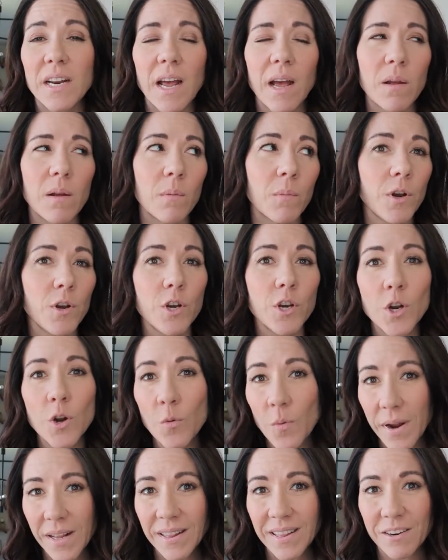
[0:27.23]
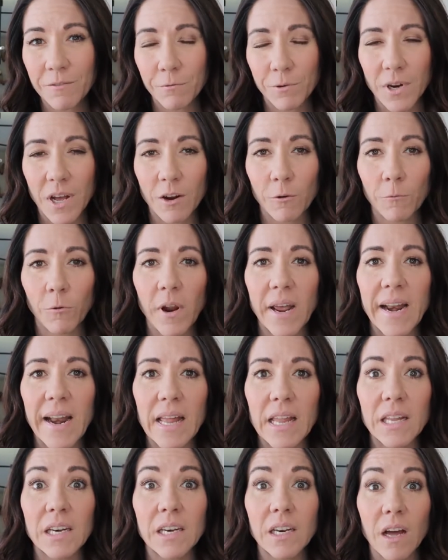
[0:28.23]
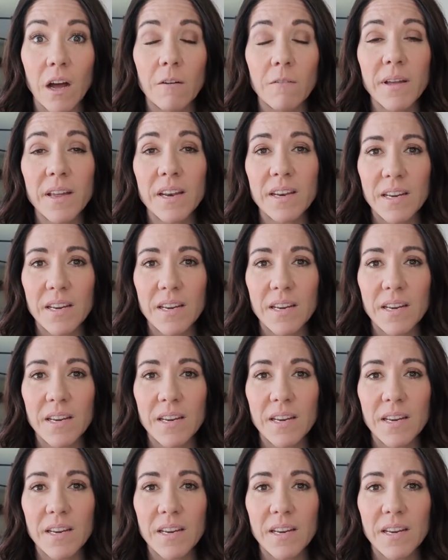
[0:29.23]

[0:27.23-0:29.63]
I am a New England photographer, and I love